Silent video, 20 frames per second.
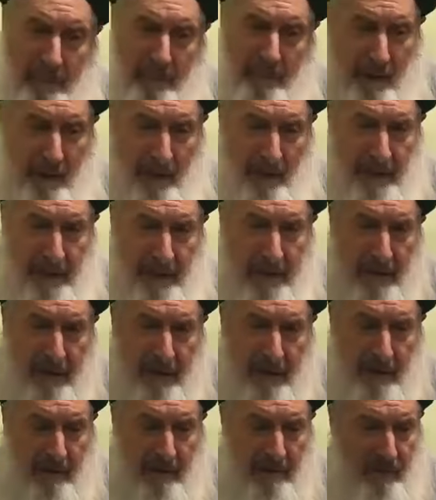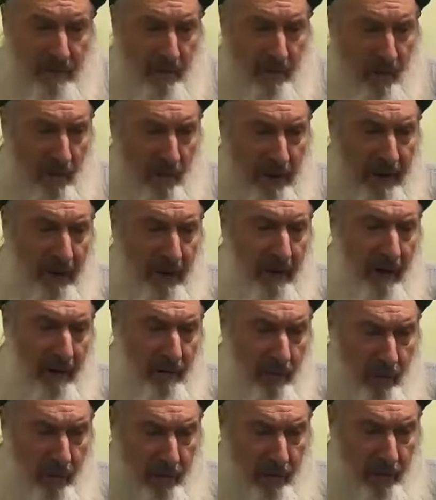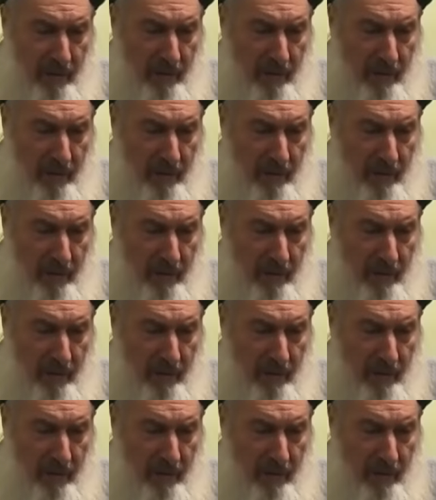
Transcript: like a scroll, like a cartoon.